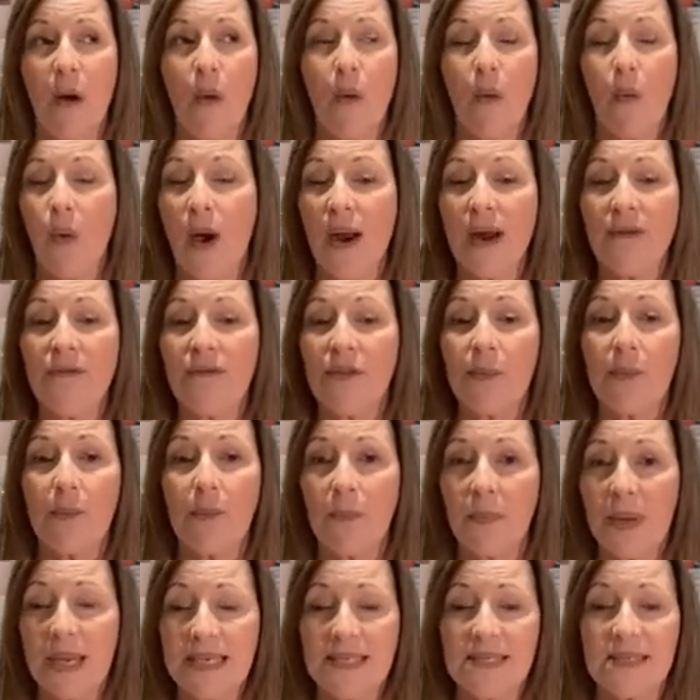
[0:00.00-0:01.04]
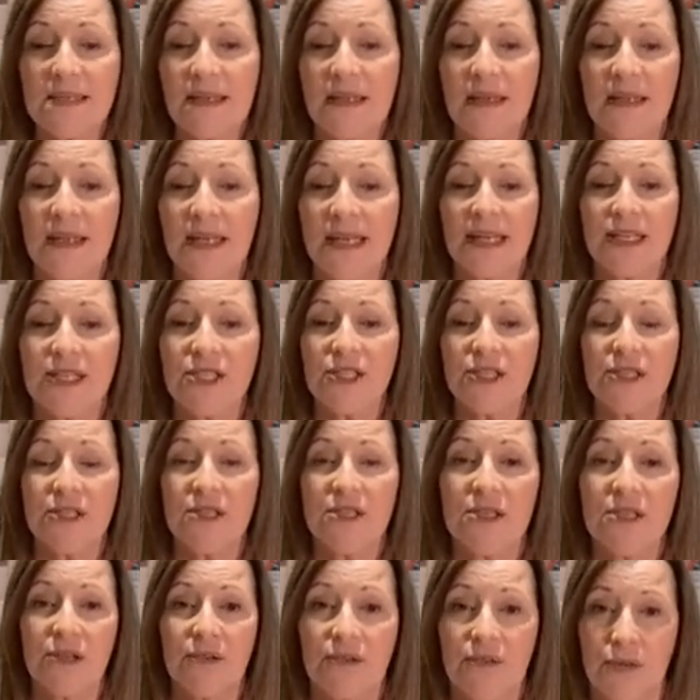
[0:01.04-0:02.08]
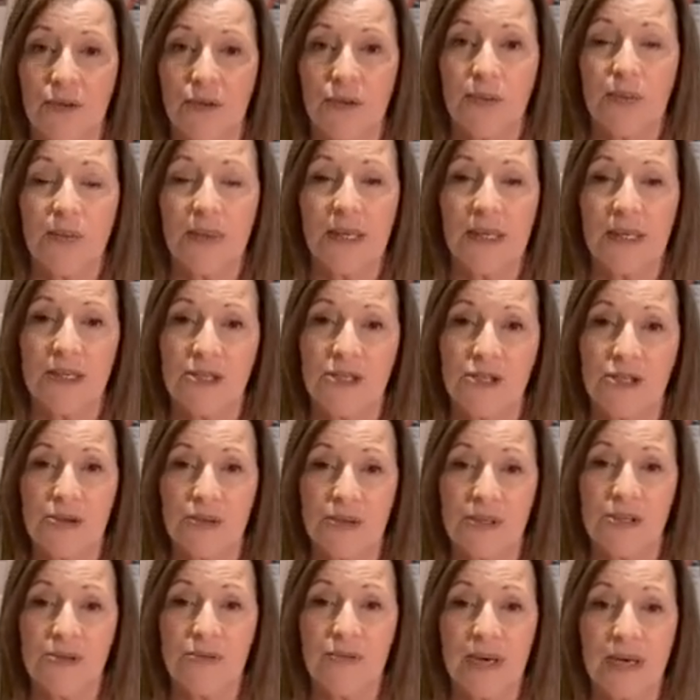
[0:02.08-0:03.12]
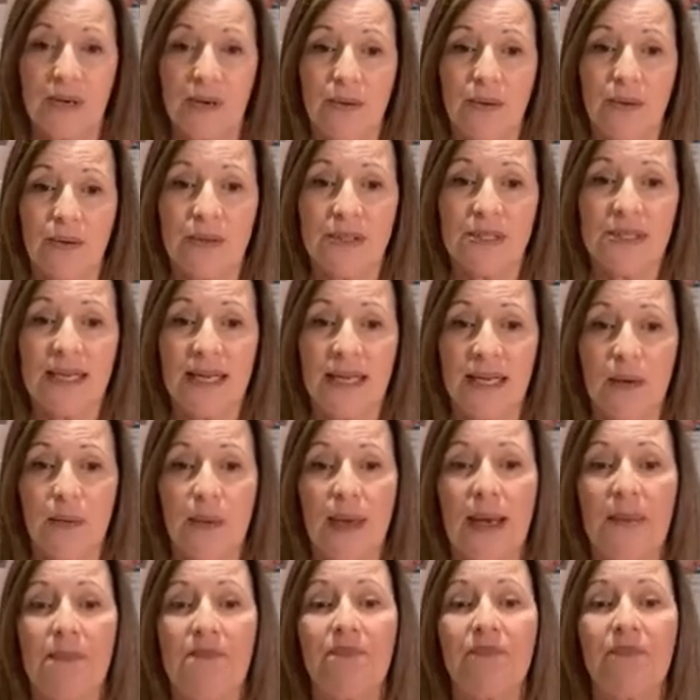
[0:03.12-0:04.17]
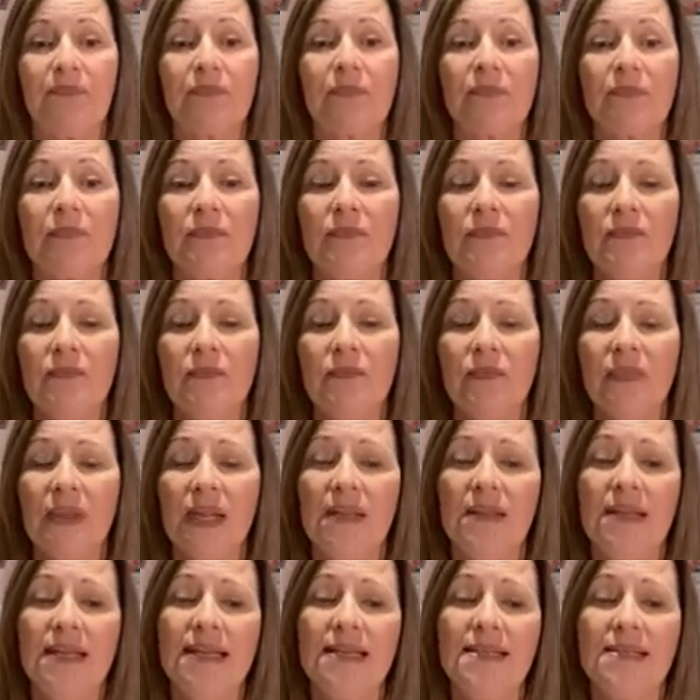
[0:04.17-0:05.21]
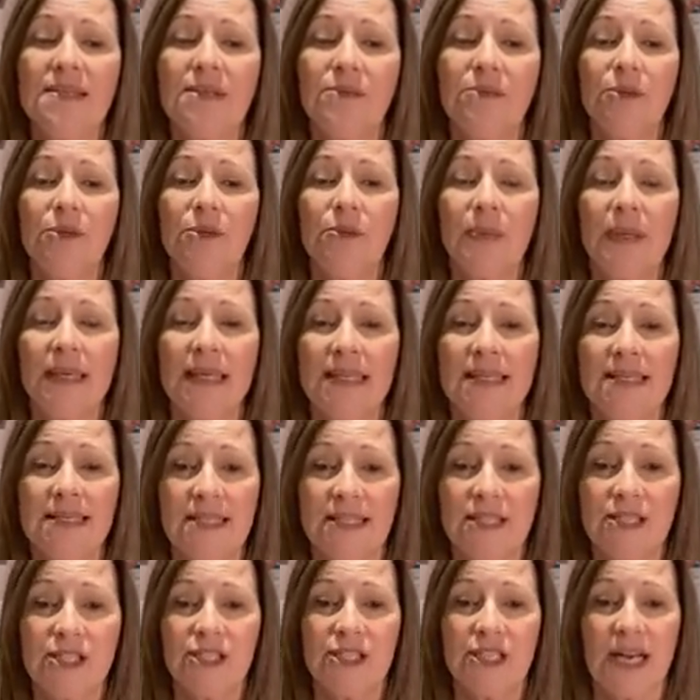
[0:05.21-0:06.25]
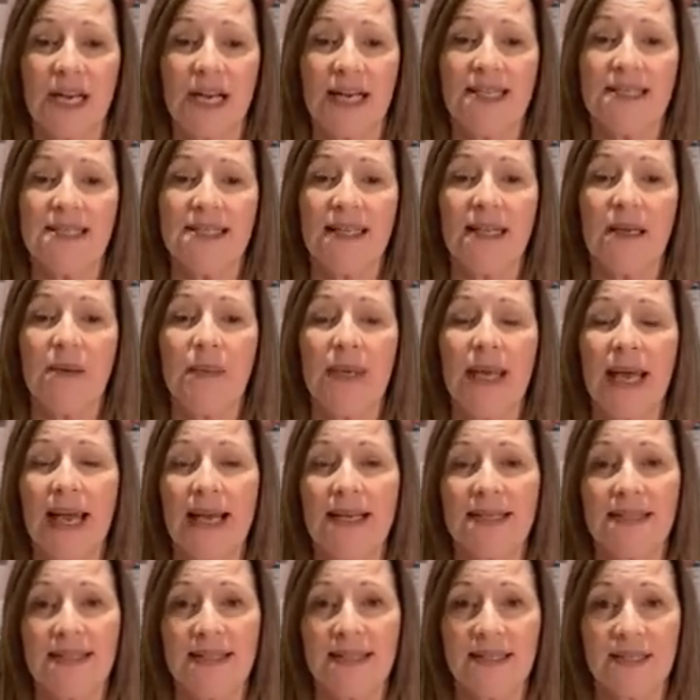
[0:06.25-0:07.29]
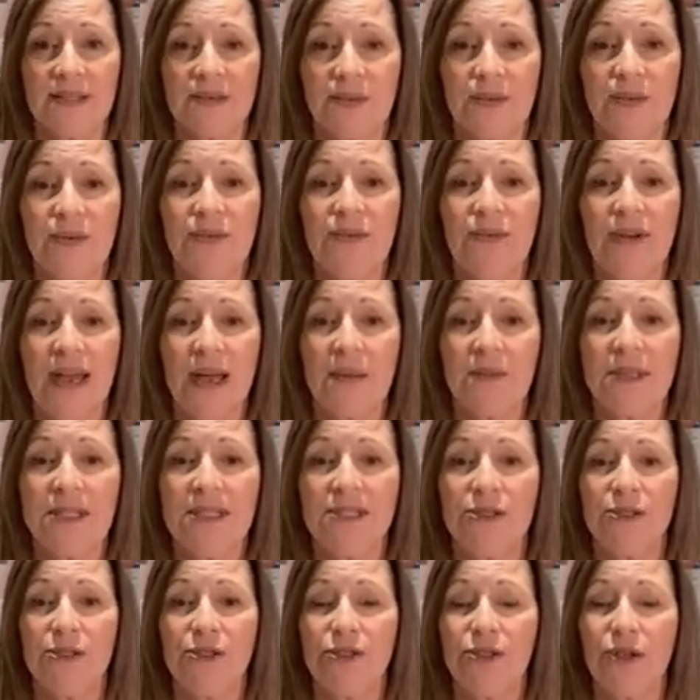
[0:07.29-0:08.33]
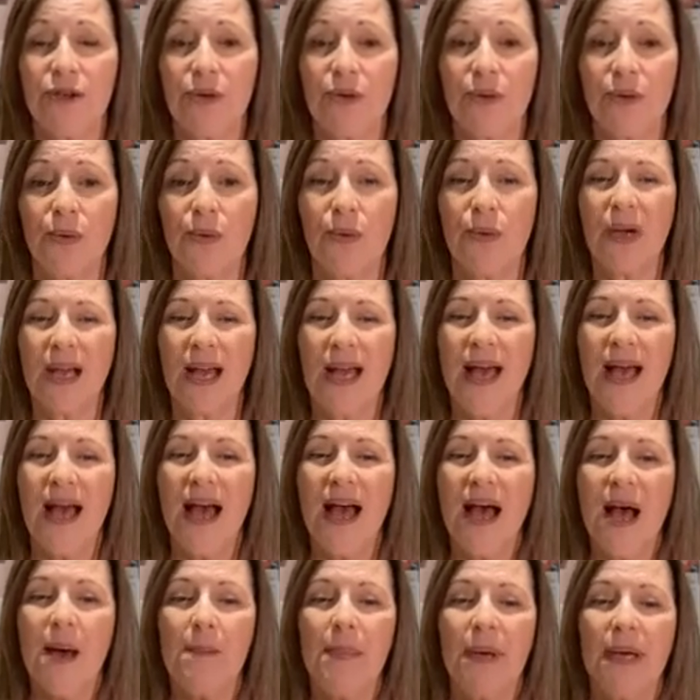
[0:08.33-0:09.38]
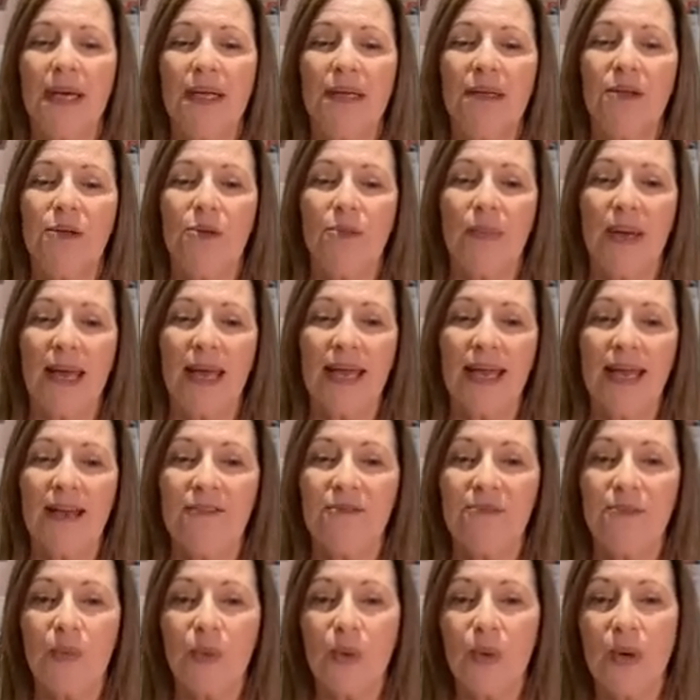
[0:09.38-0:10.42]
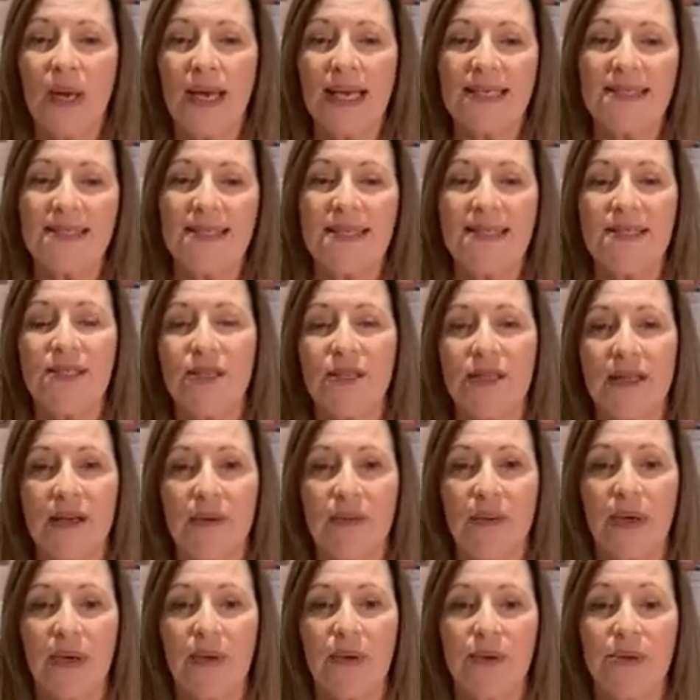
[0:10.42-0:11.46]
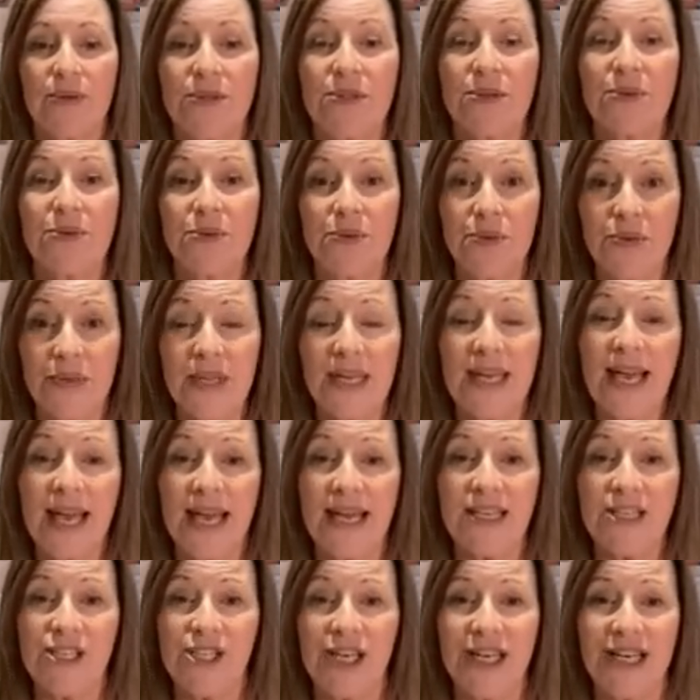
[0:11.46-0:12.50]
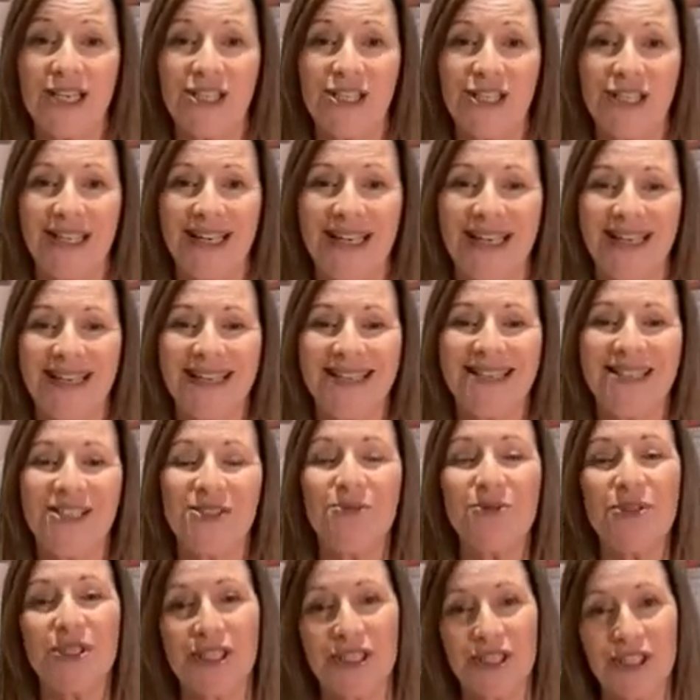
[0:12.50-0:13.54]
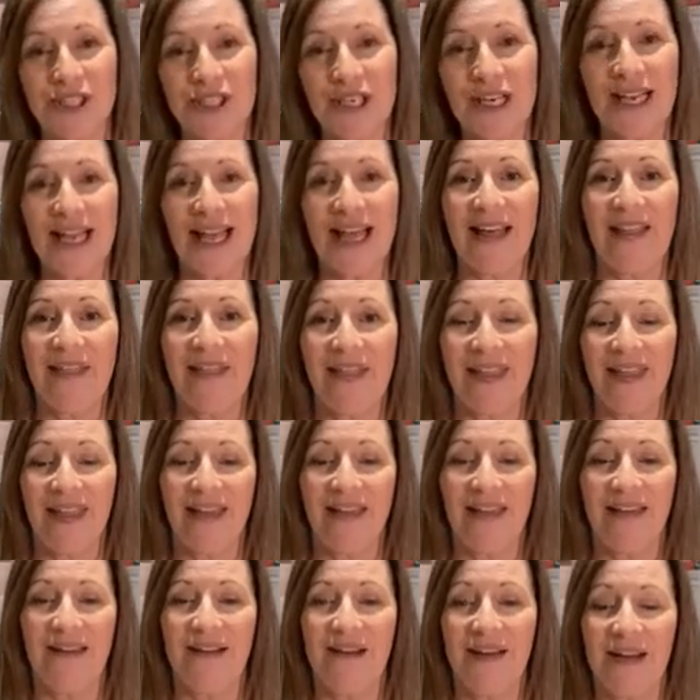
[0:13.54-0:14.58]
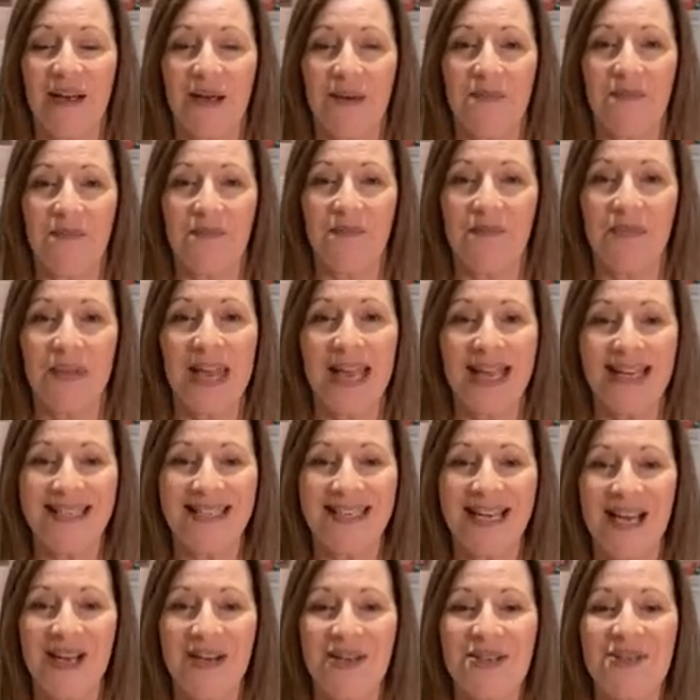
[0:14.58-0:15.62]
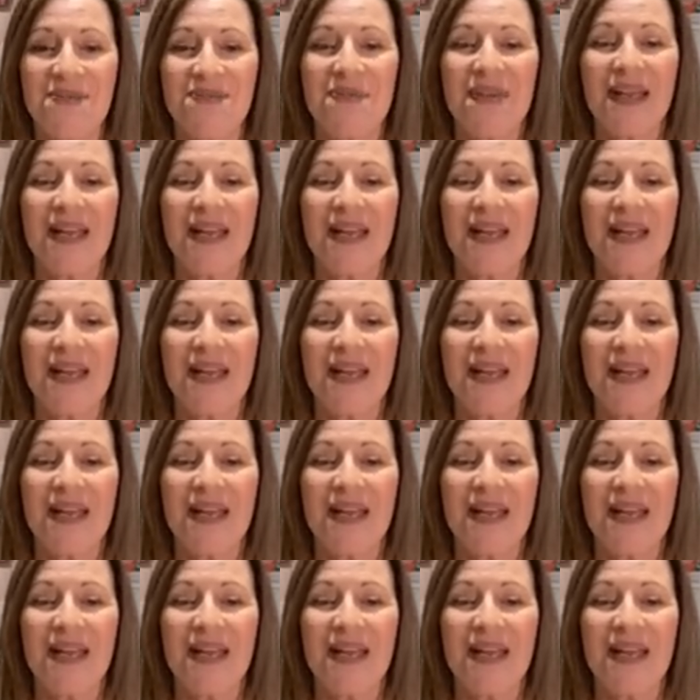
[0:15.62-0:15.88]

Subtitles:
one of the best collections of European Jewish records anywhere. These are all being digitized and can be accessed through FamilySearch.org, but you may have more access to their records through the AJGS. Just check out their handout.